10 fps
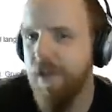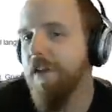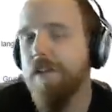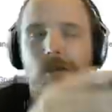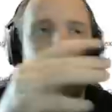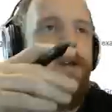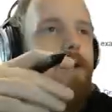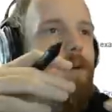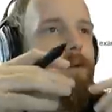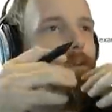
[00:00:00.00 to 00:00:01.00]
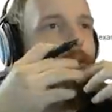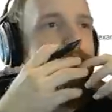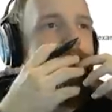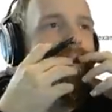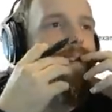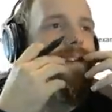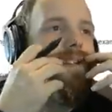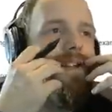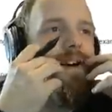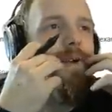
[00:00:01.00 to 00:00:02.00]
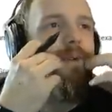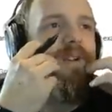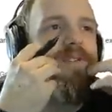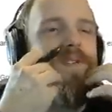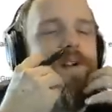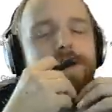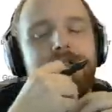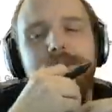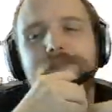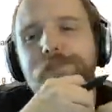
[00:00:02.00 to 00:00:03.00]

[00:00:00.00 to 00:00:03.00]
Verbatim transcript: And the, the one thing that I always find